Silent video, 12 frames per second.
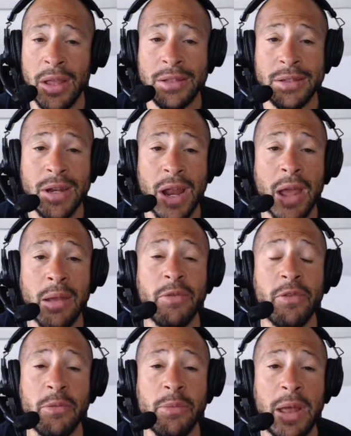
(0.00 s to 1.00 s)
It's time
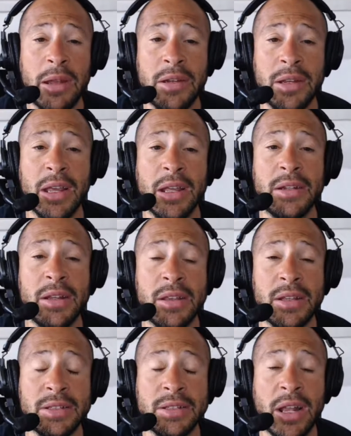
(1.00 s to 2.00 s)
for men to get to the
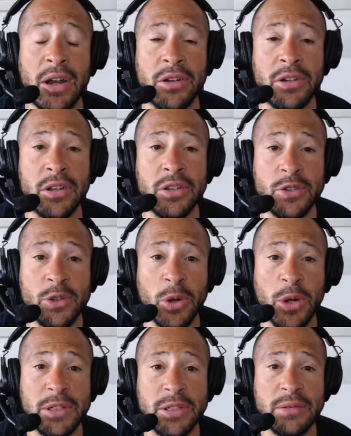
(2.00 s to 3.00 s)
center, the
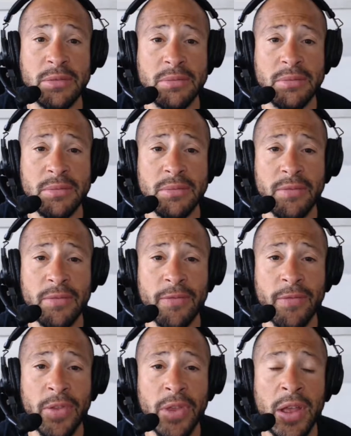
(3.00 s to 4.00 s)
source.
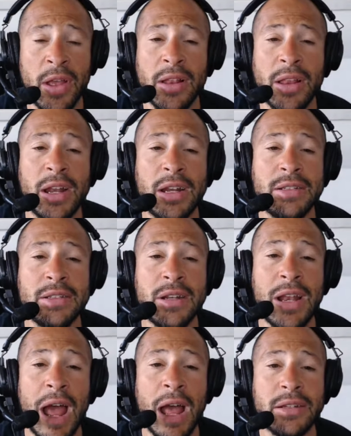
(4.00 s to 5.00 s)
Let us
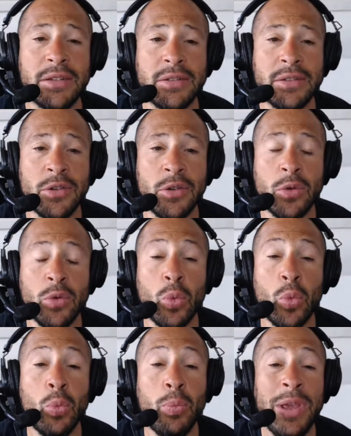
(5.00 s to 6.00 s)
not
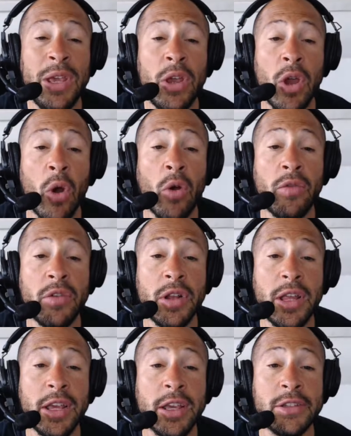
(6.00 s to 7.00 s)
be
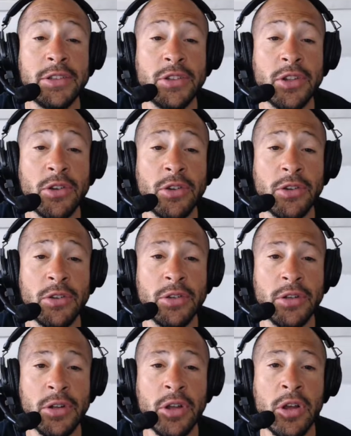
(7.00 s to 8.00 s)
overly concerned
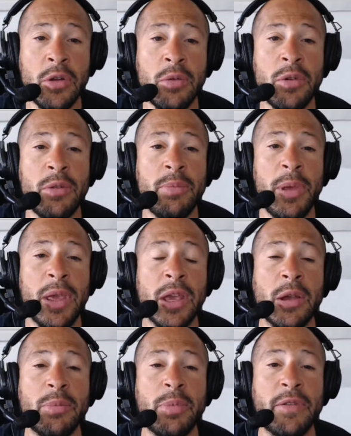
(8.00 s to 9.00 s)
with being
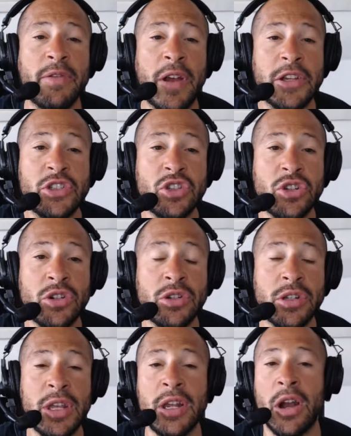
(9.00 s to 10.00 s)
a
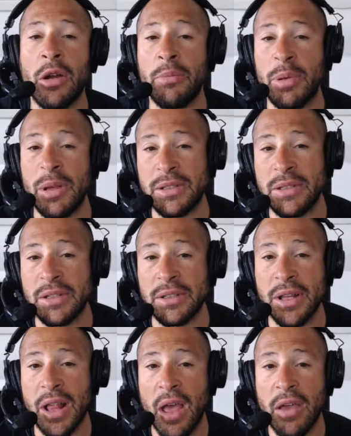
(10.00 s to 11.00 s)
professional in our business
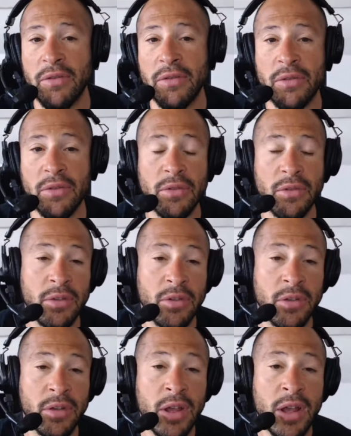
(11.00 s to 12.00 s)
life.
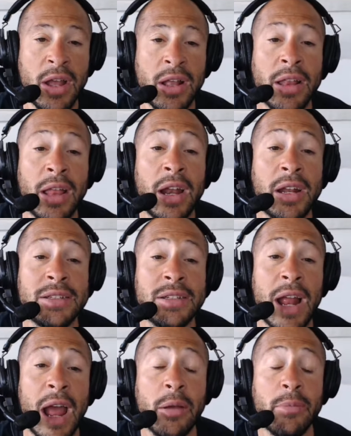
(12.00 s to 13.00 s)
Let us
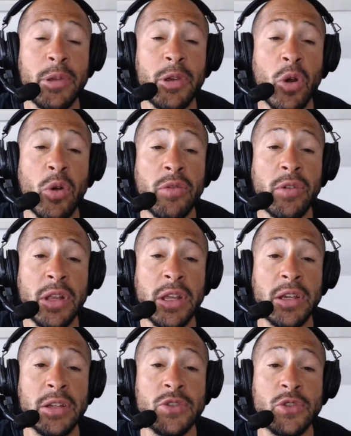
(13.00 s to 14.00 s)
not be overly
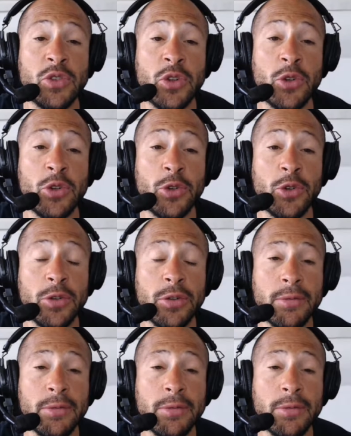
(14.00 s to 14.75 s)
concerned